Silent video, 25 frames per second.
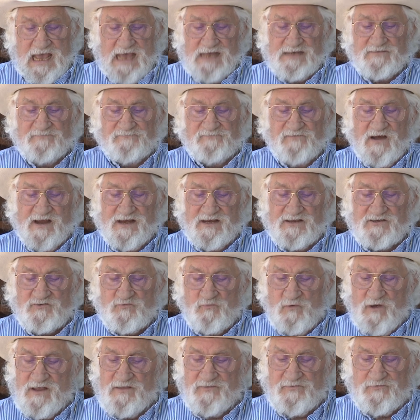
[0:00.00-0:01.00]
had to fight his
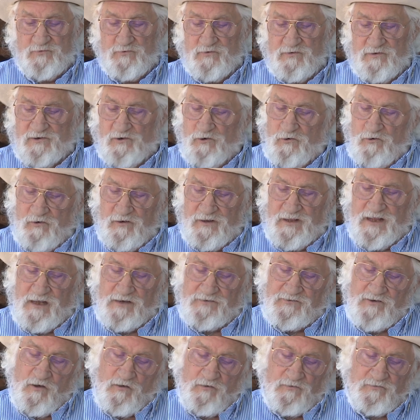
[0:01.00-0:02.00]
way through an early
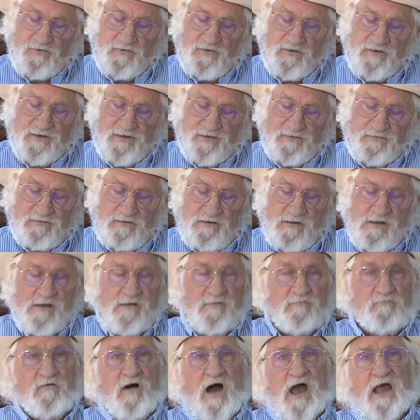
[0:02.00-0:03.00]
adulthood in
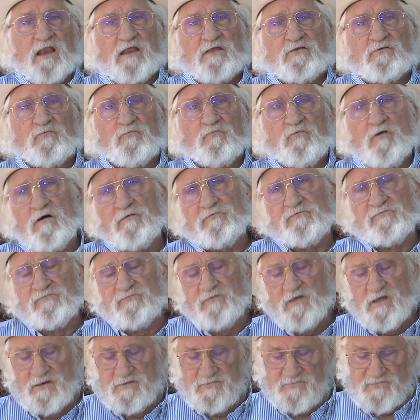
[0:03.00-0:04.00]
violent,
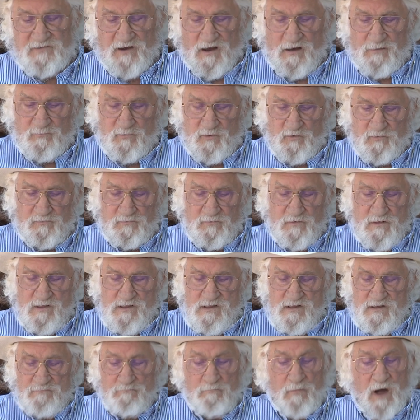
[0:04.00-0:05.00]
rough and tumble
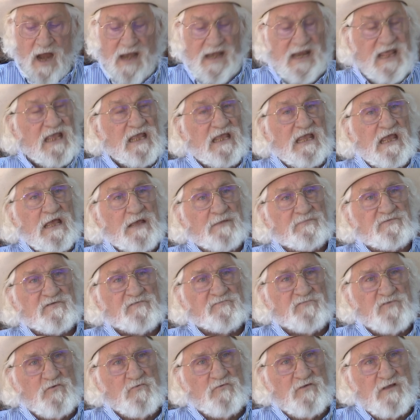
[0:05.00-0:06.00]
mining camps
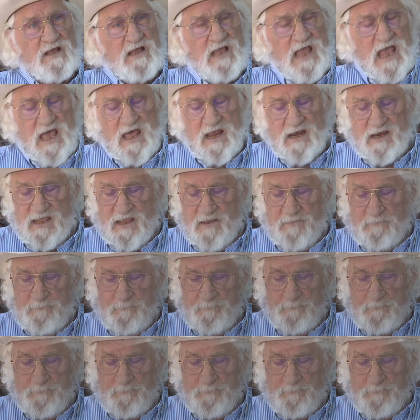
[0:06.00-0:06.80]
of Yuba County.